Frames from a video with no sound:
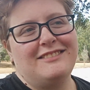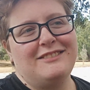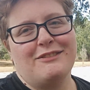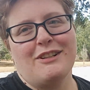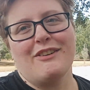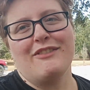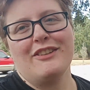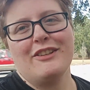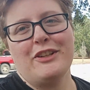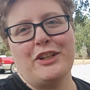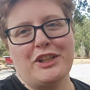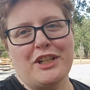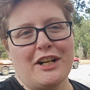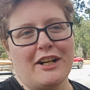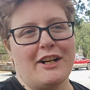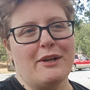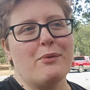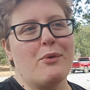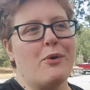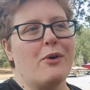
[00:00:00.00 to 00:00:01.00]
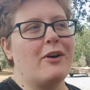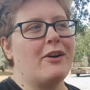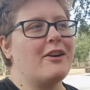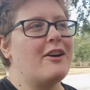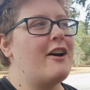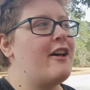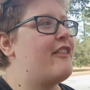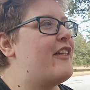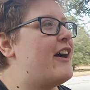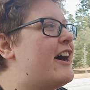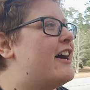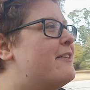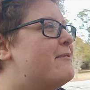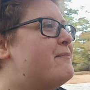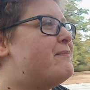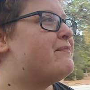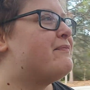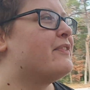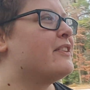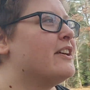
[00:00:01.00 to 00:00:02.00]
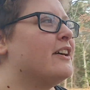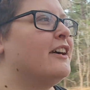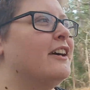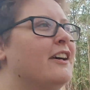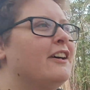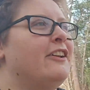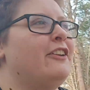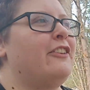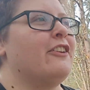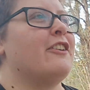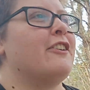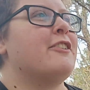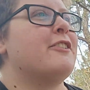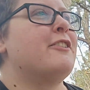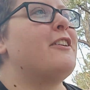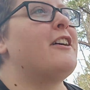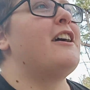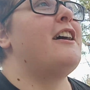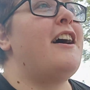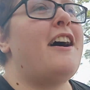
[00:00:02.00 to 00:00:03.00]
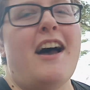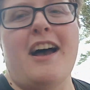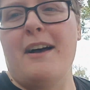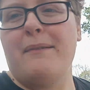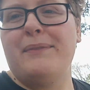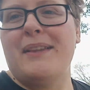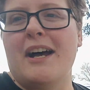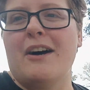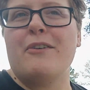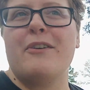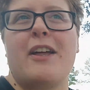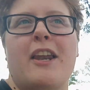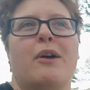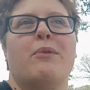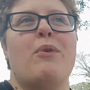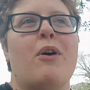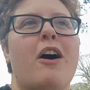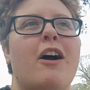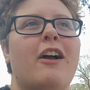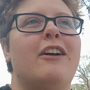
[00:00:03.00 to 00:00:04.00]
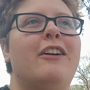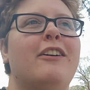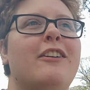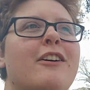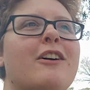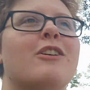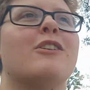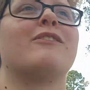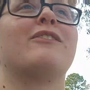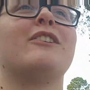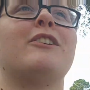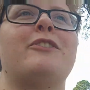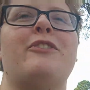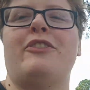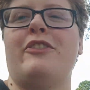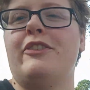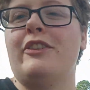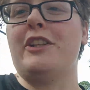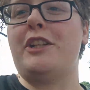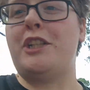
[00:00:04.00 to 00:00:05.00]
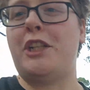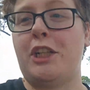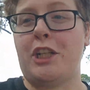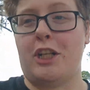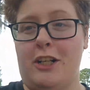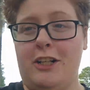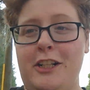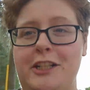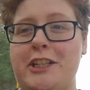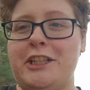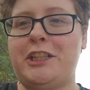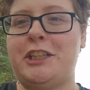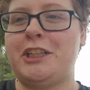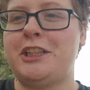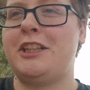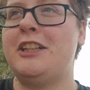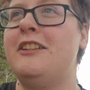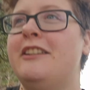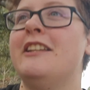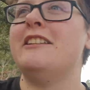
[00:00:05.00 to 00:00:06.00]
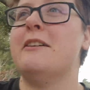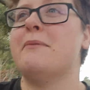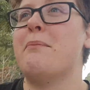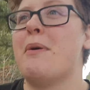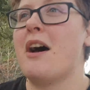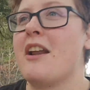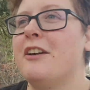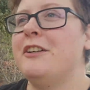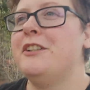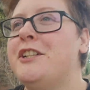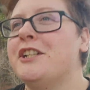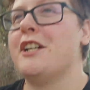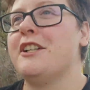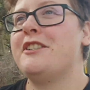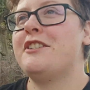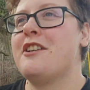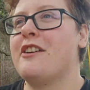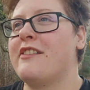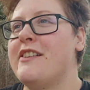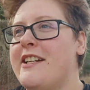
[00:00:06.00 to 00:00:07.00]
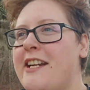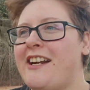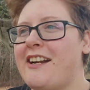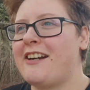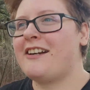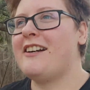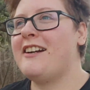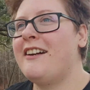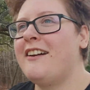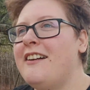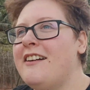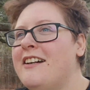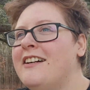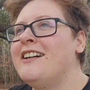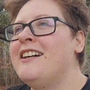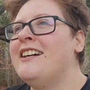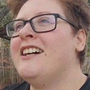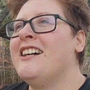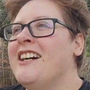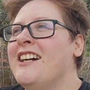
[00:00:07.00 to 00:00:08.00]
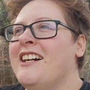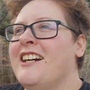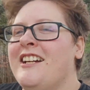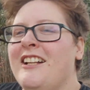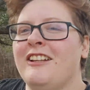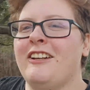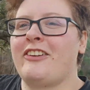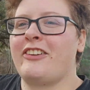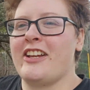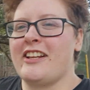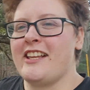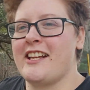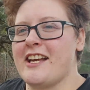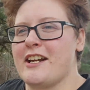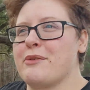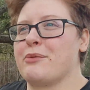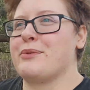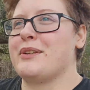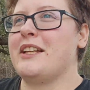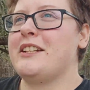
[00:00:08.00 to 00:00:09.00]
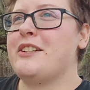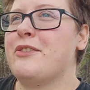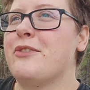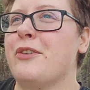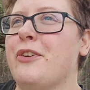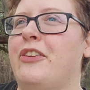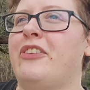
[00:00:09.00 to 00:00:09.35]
Revolutionary War and all that. So, I'm now going to walk over to the church, the modern church over here. Looks like they got a really cool